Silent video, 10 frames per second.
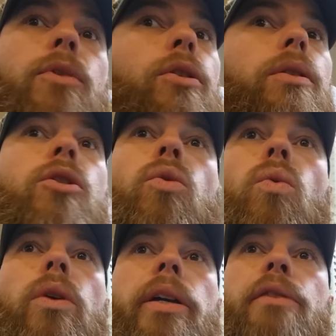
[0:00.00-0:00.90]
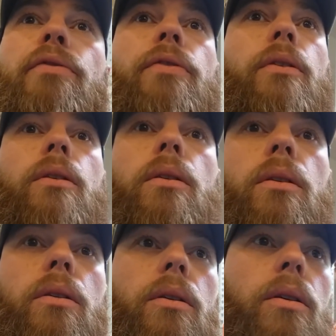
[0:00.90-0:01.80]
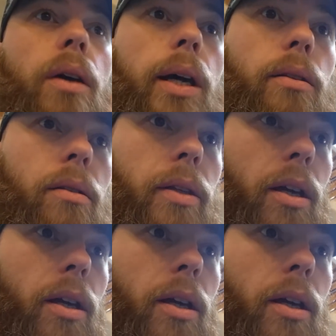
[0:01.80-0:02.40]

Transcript: Good grief. Hey, look,